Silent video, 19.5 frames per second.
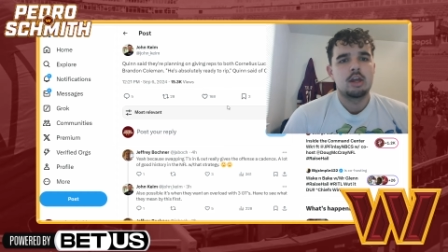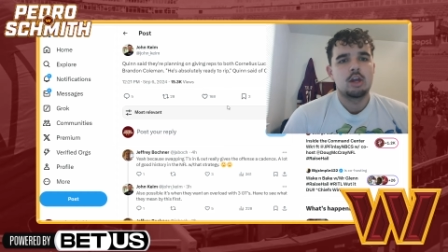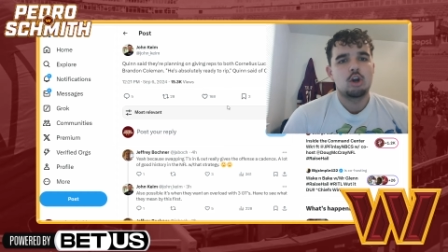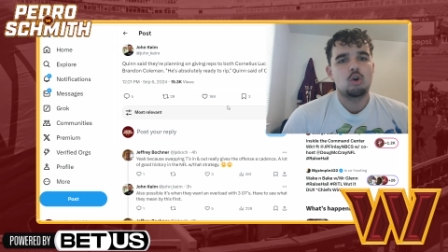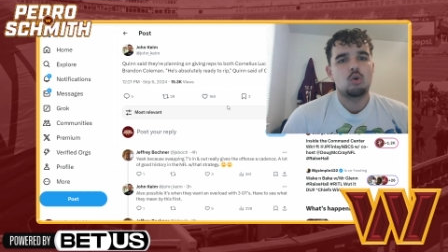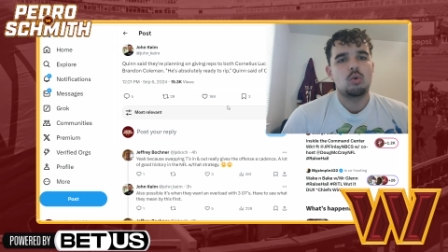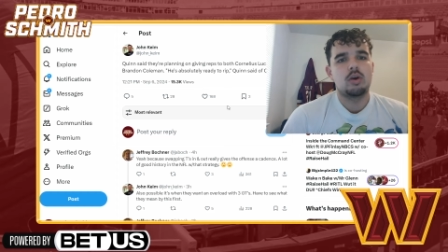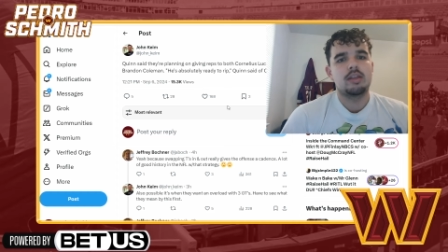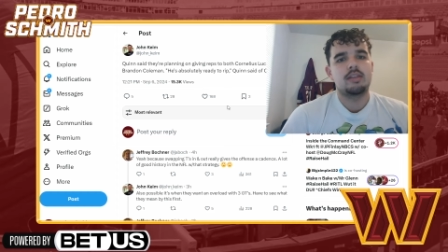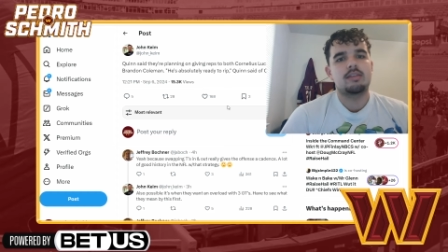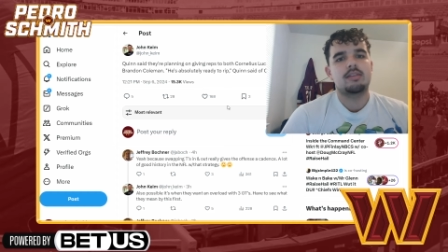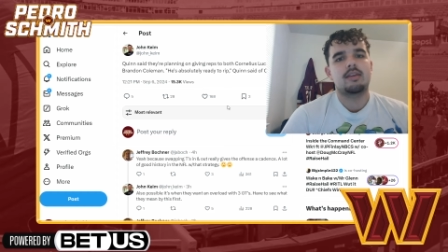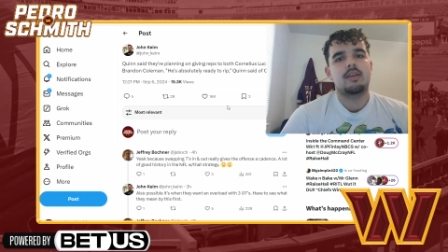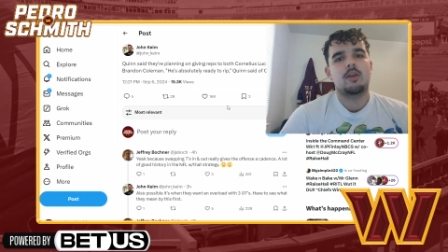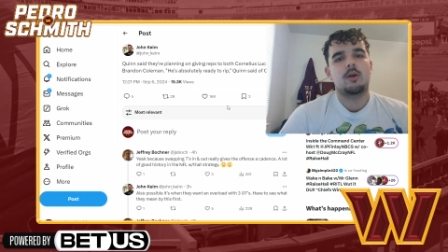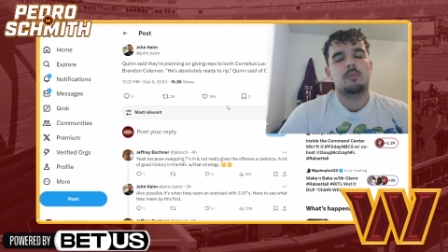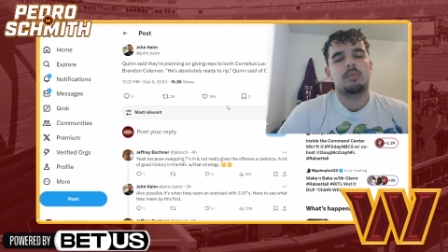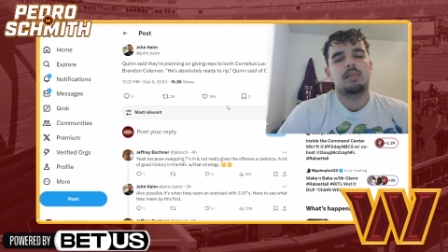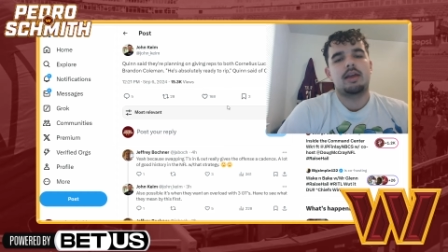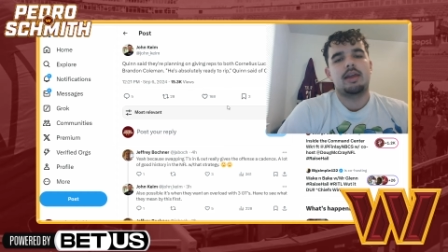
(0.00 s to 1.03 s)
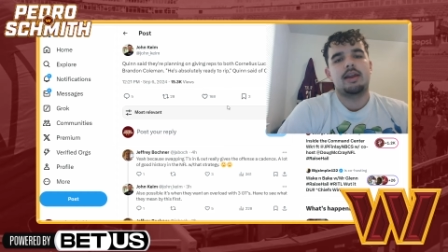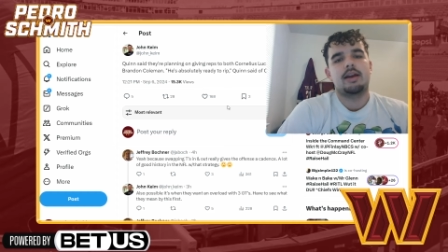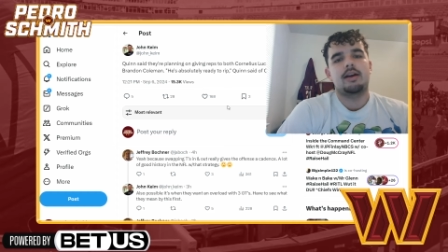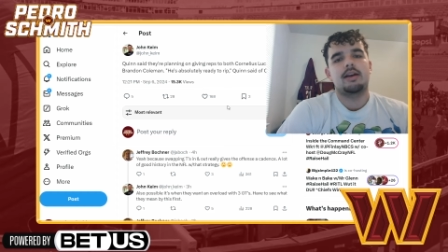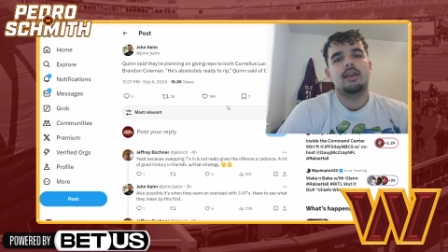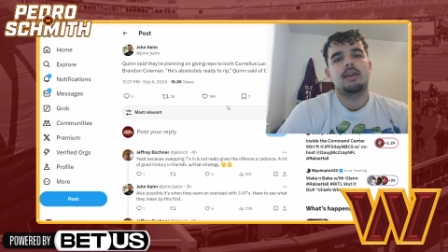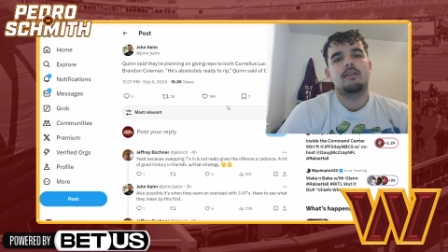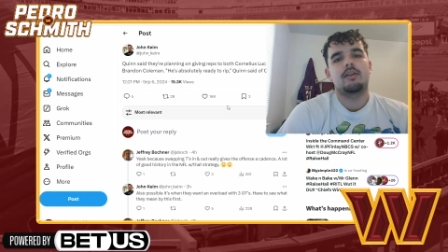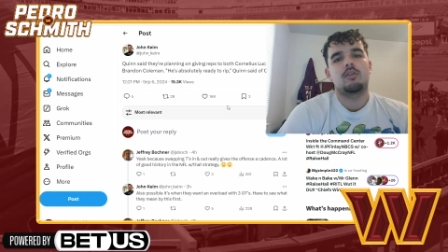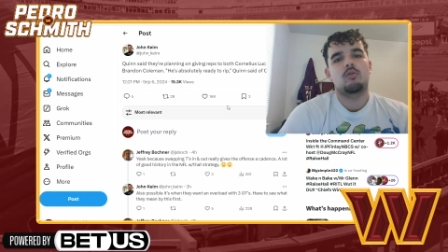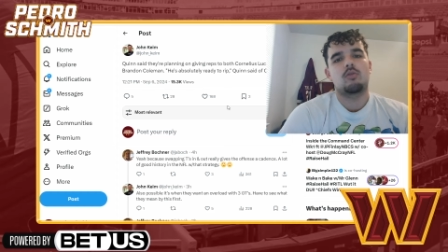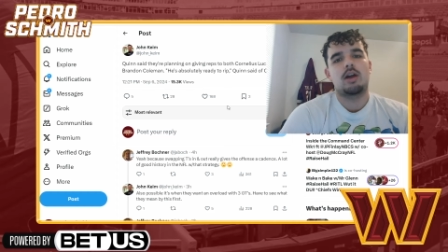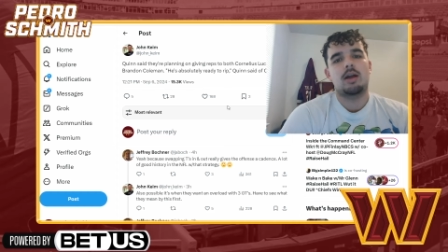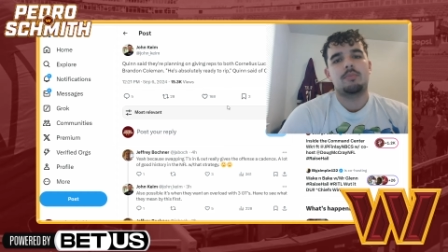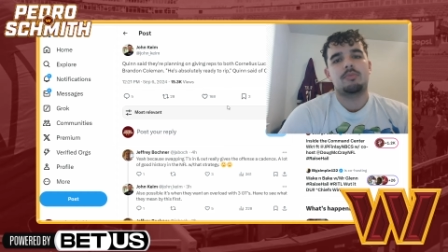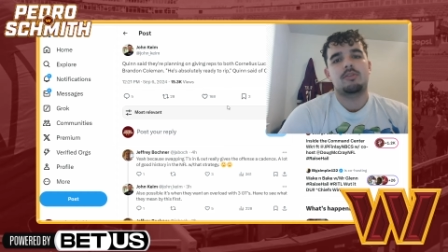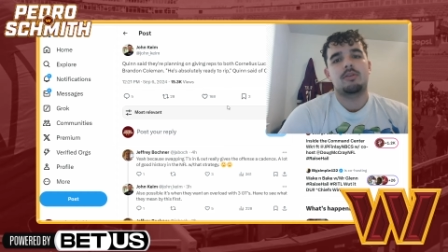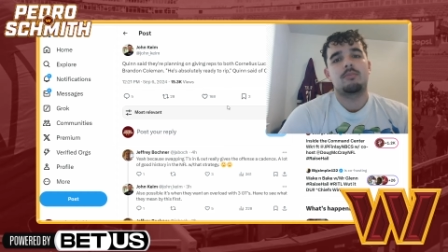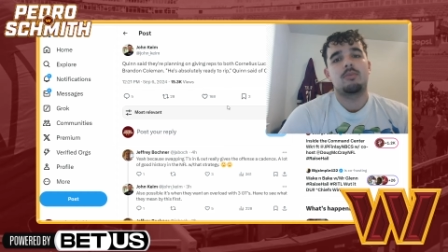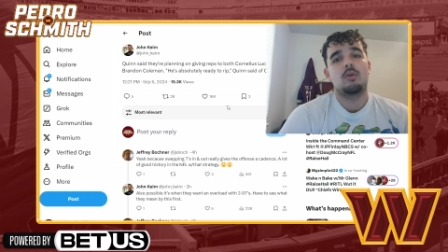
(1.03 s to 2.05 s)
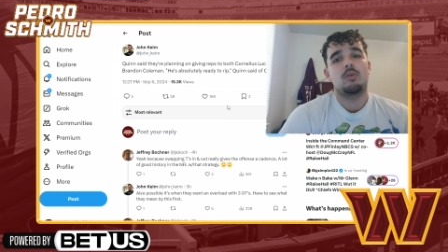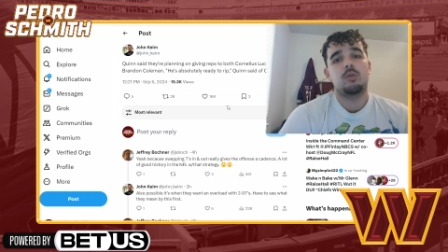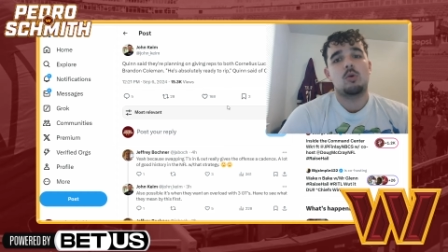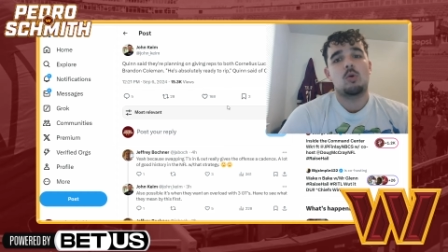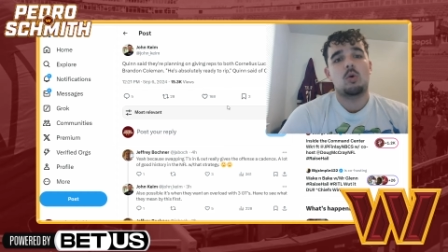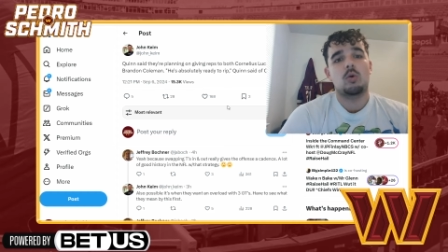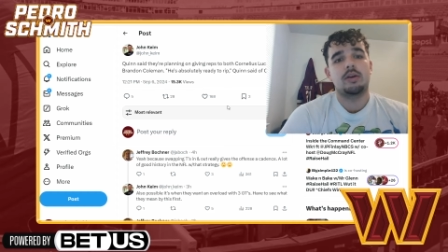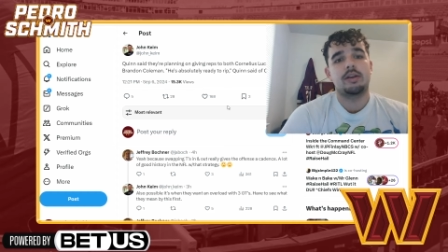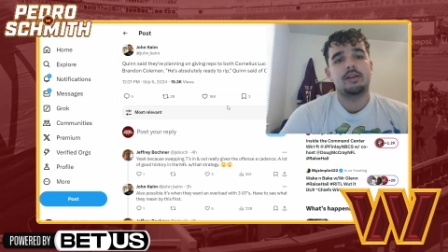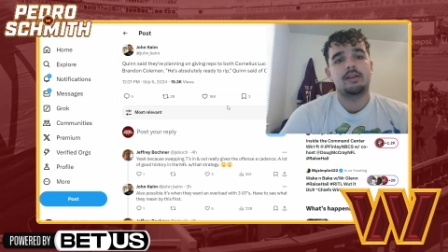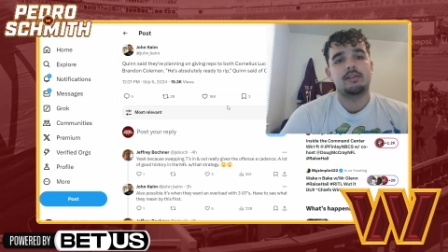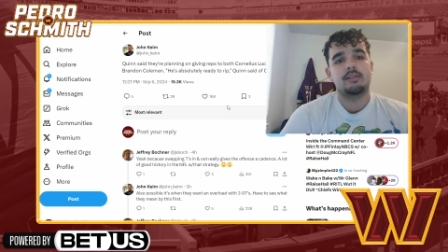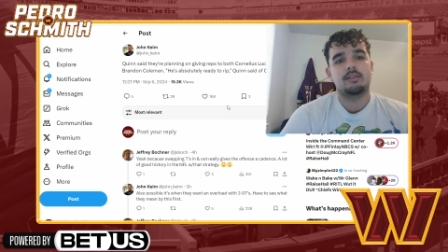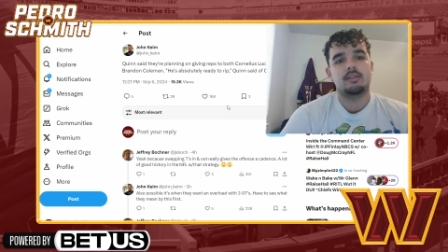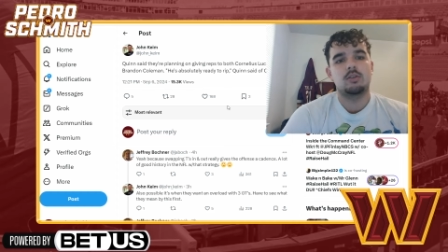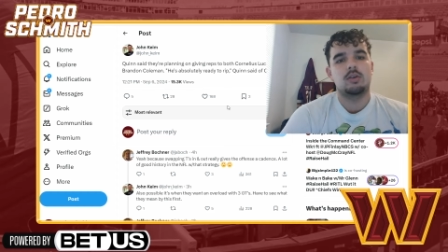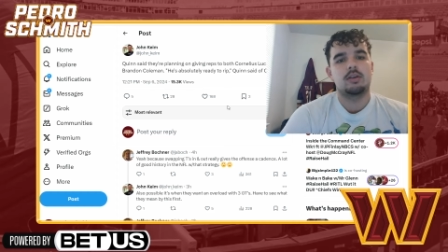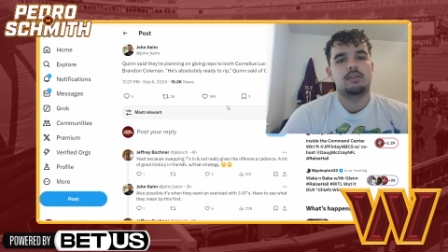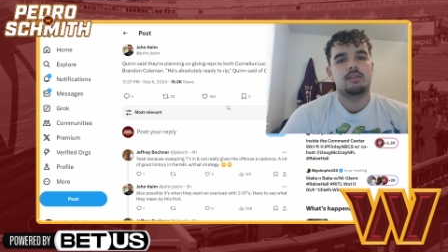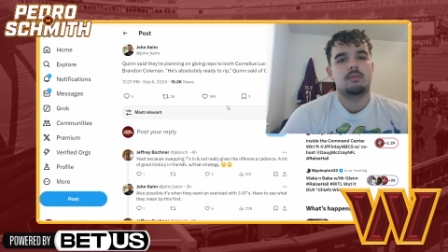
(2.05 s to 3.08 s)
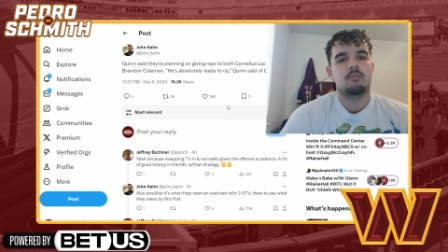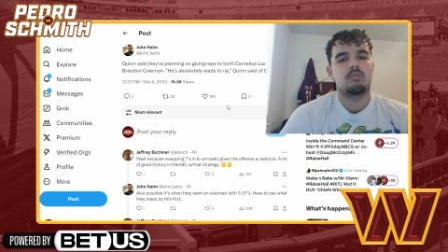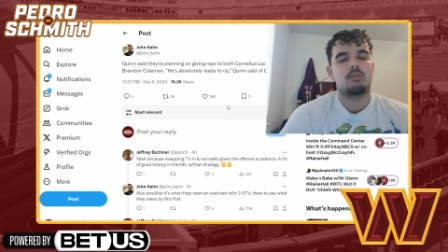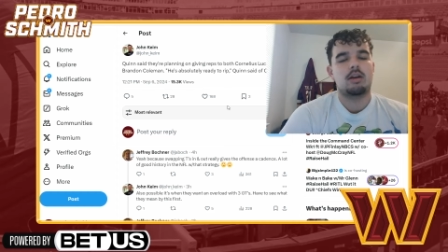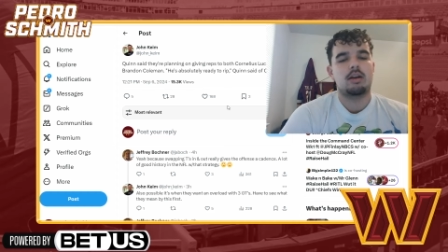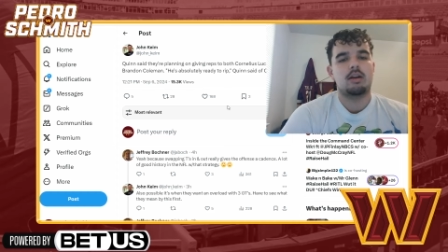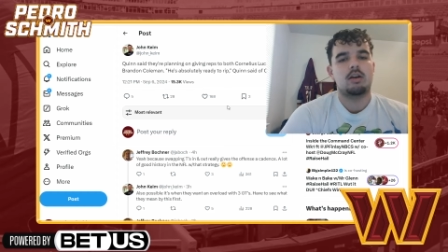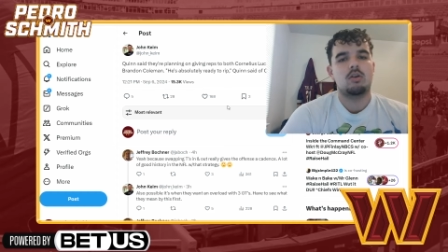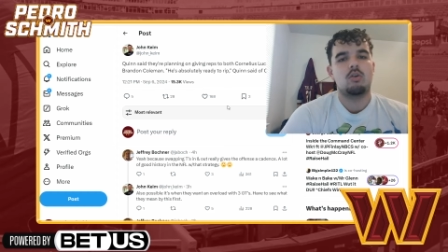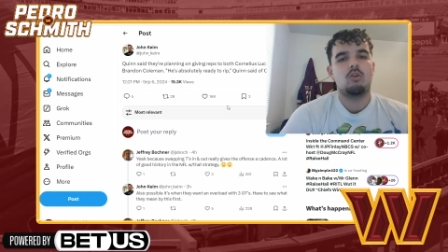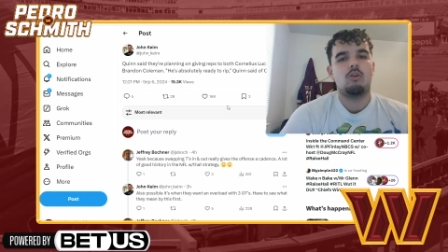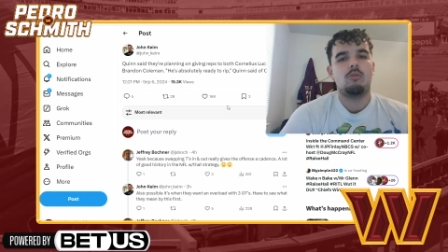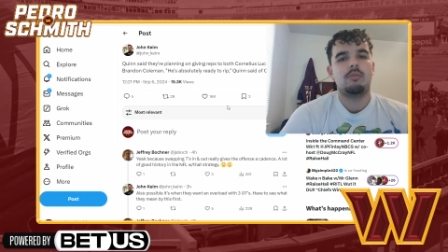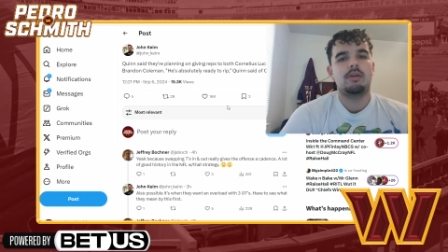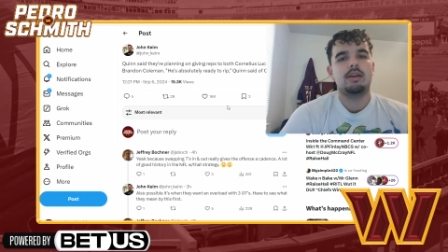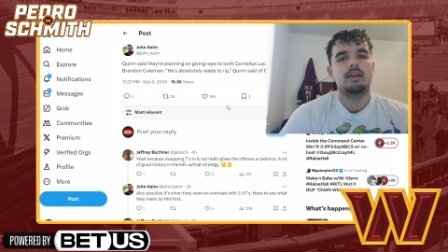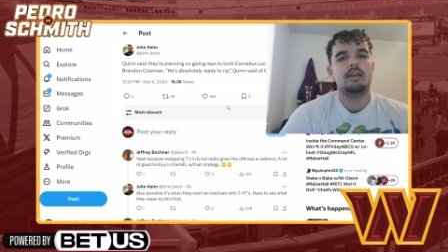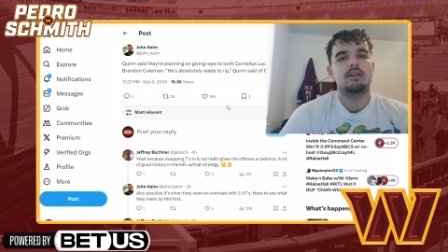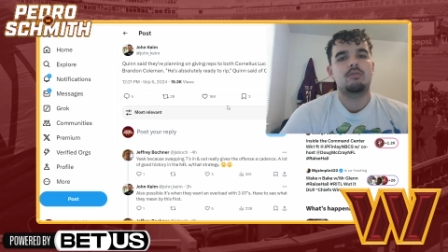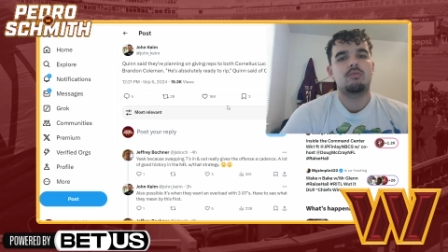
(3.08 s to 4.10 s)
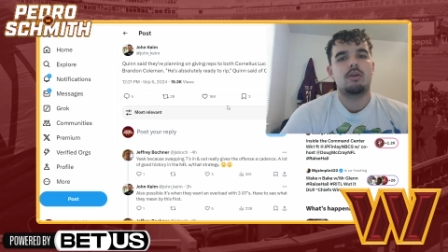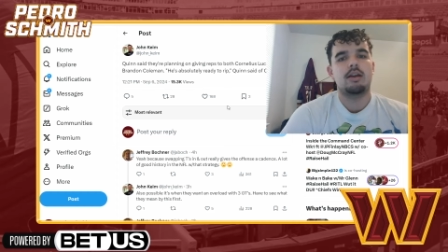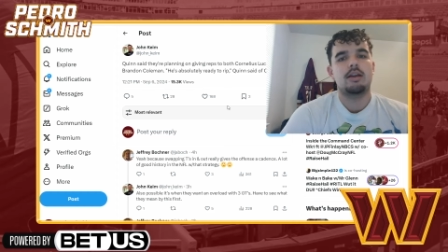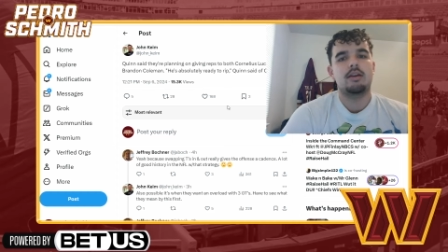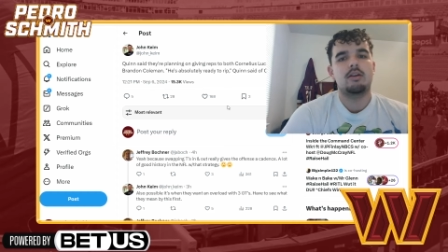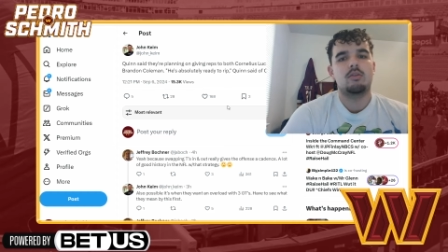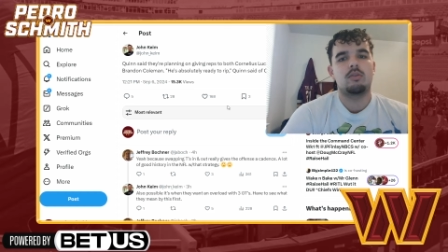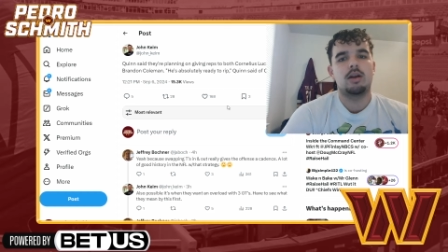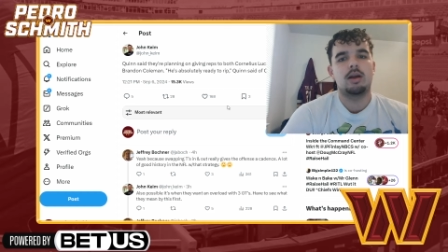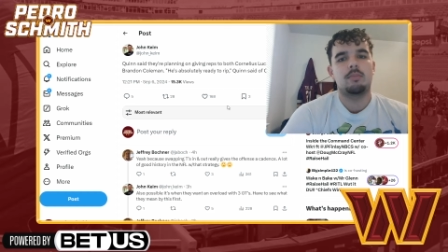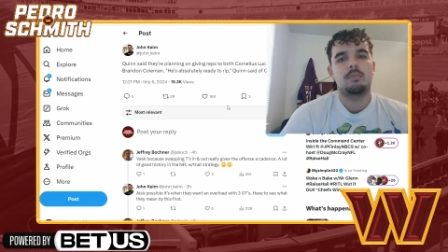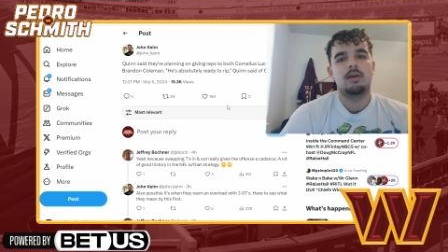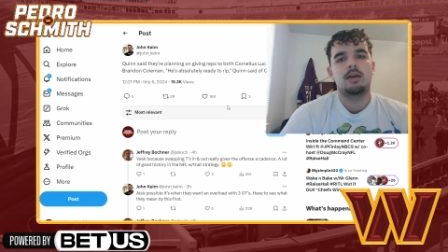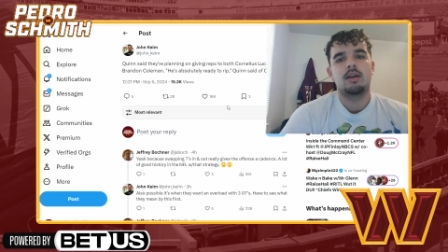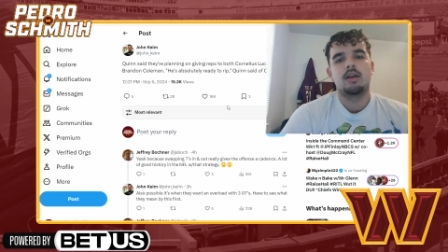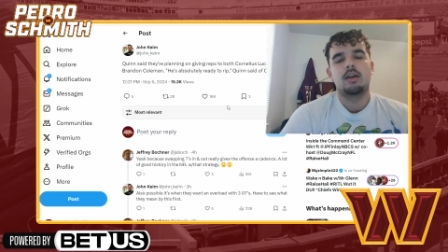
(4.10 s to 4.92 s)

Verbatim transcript: Quinn said they're planning on giving reps to both Cornelius Lucas and Brandon Coleman. He's ready to rip.